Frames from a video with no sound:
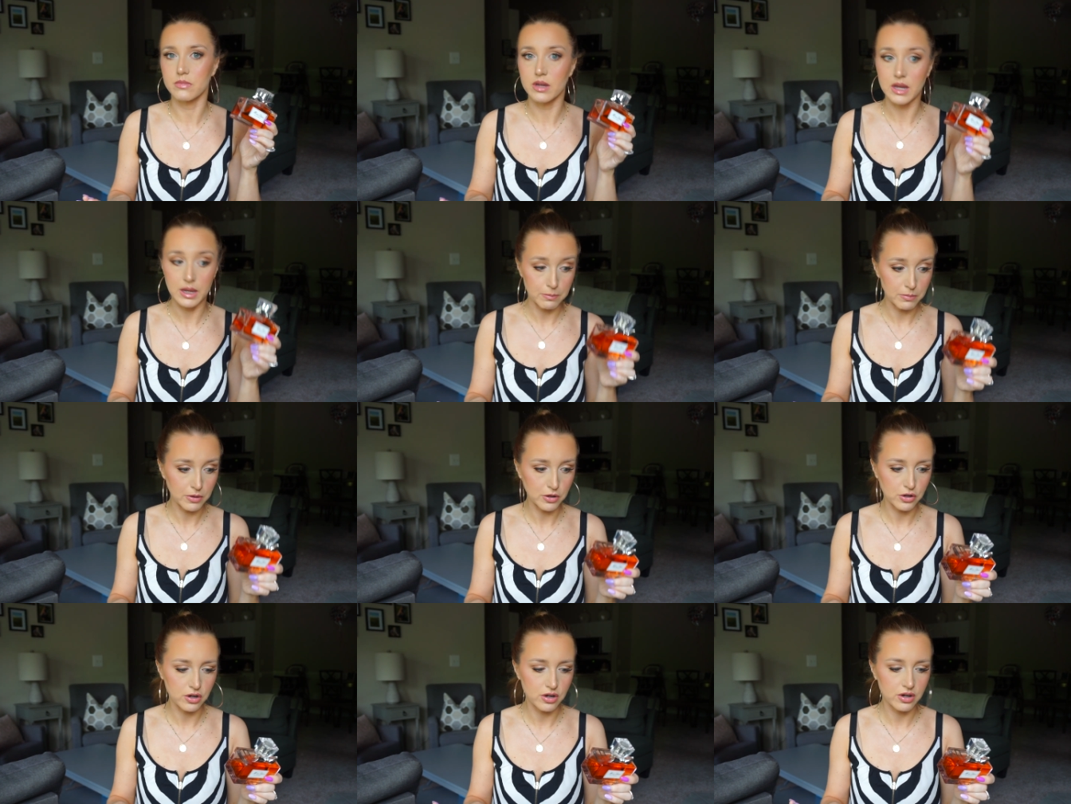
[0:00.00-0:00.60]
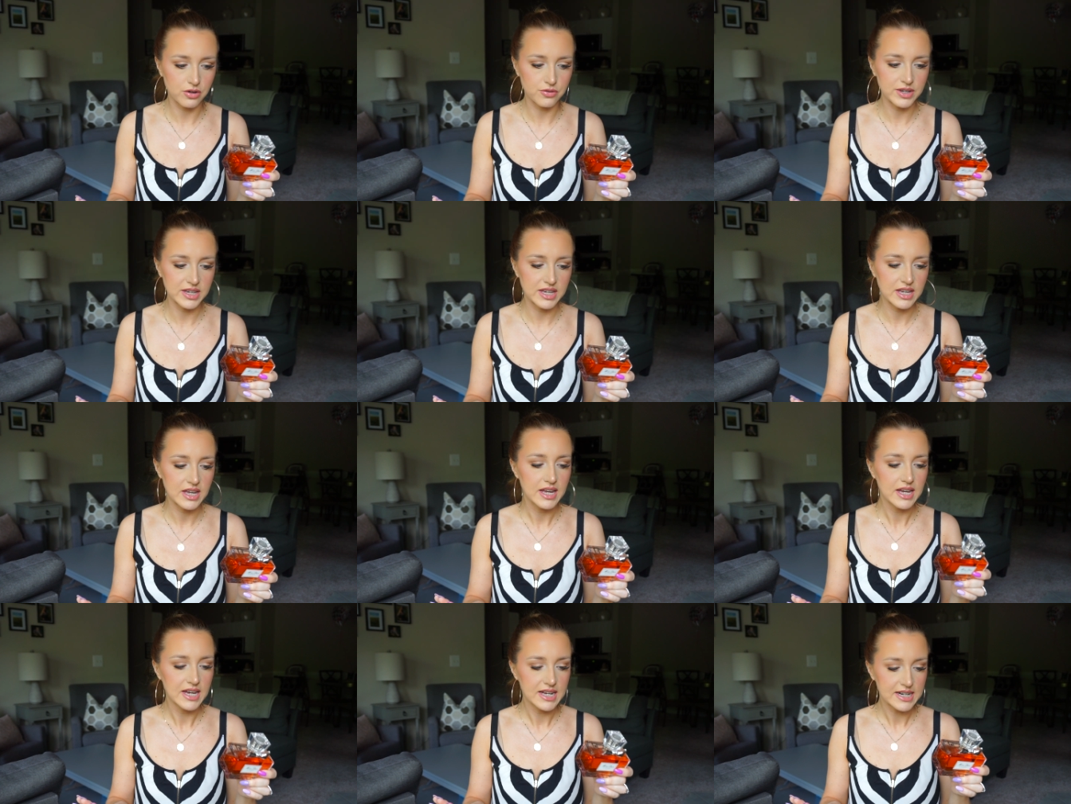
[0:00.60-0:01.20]
at Macari.
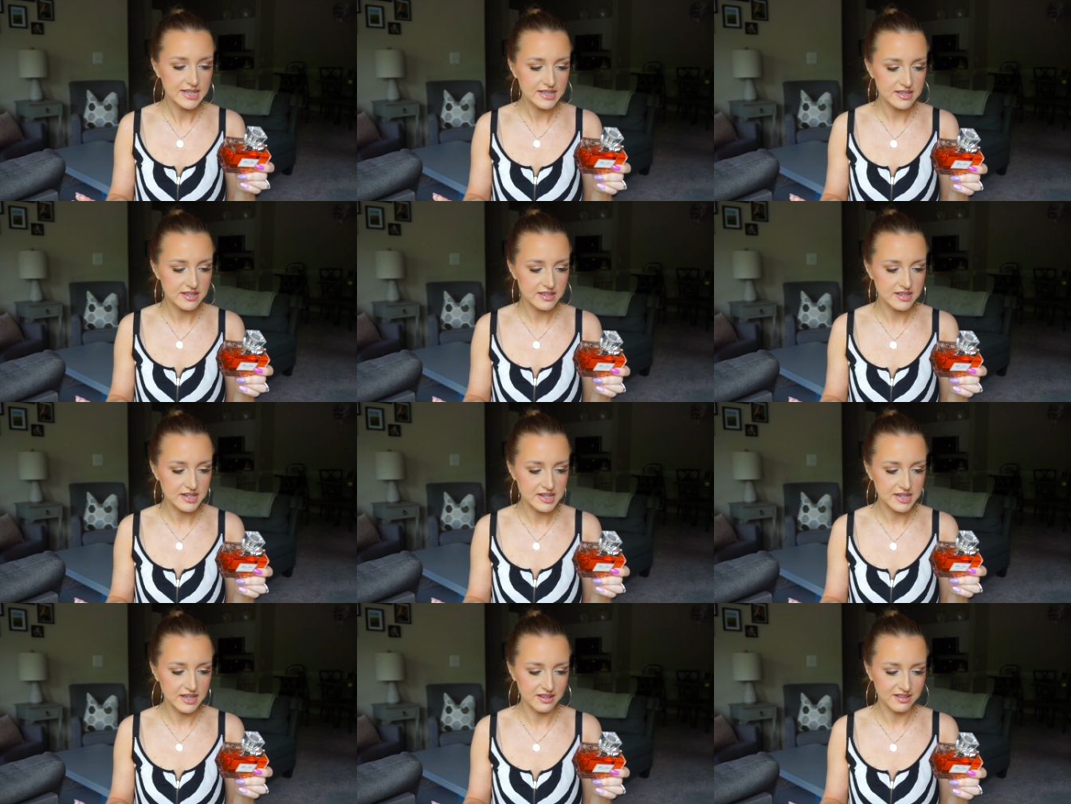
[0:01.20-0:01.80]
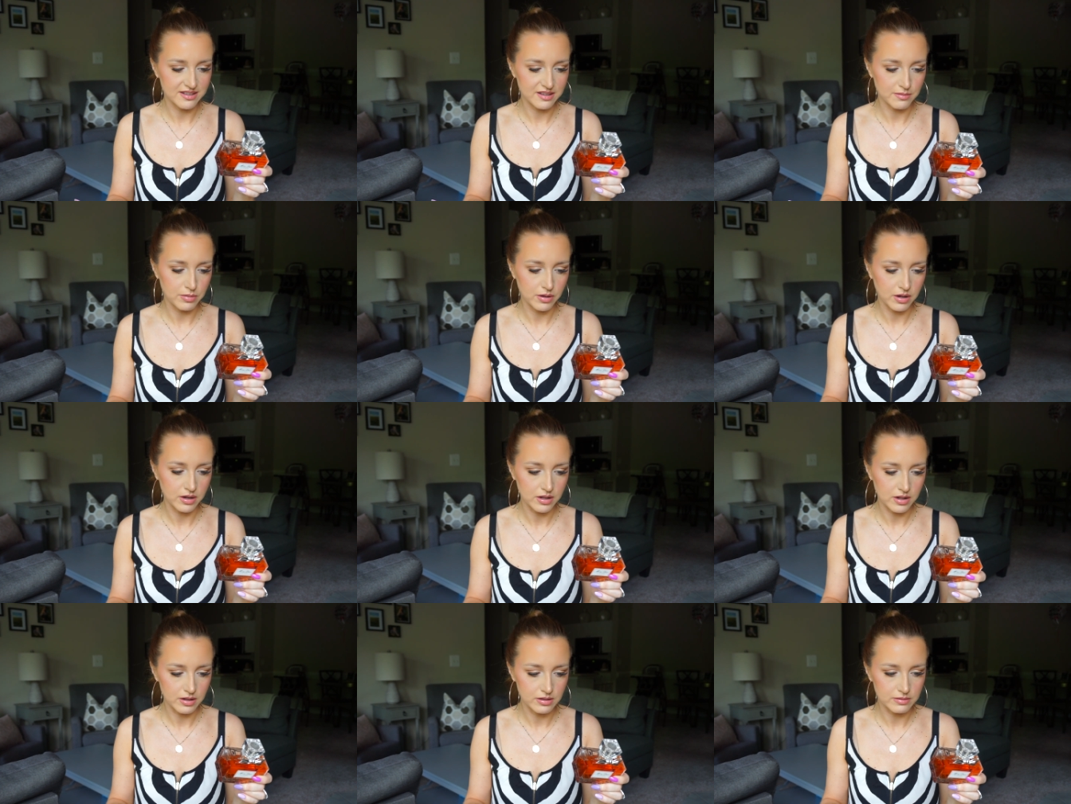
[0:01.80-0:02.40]
This is a tester
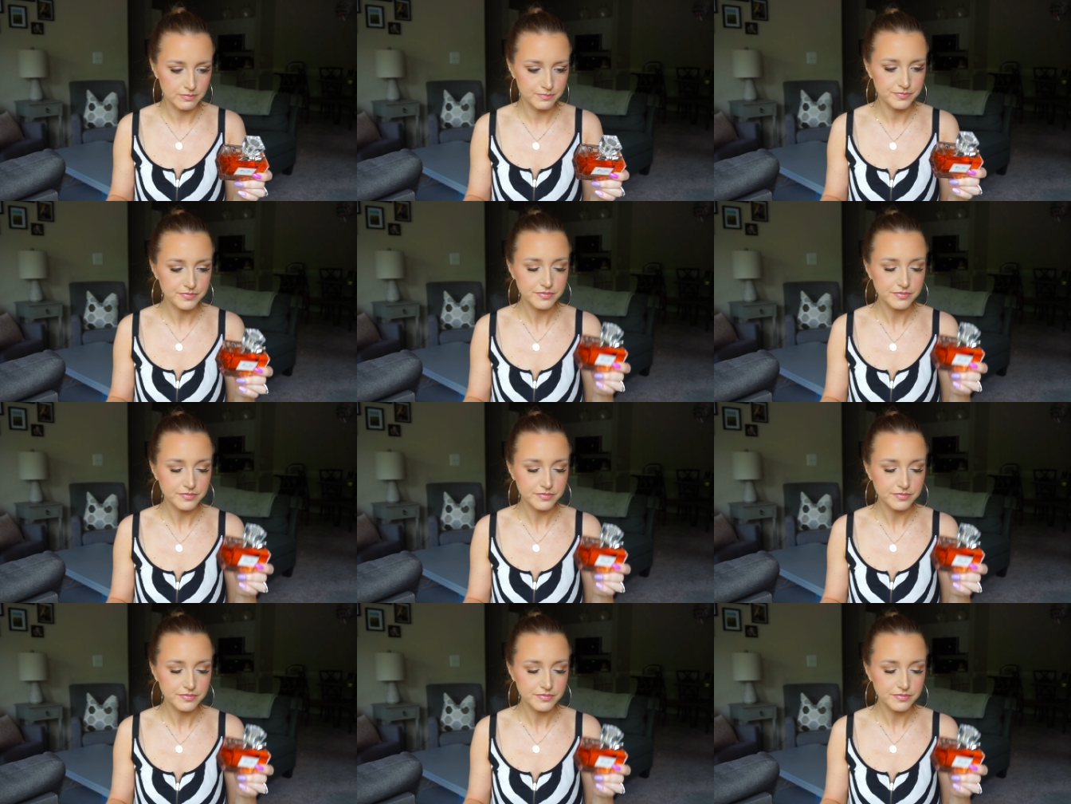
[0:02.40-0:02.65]
bottle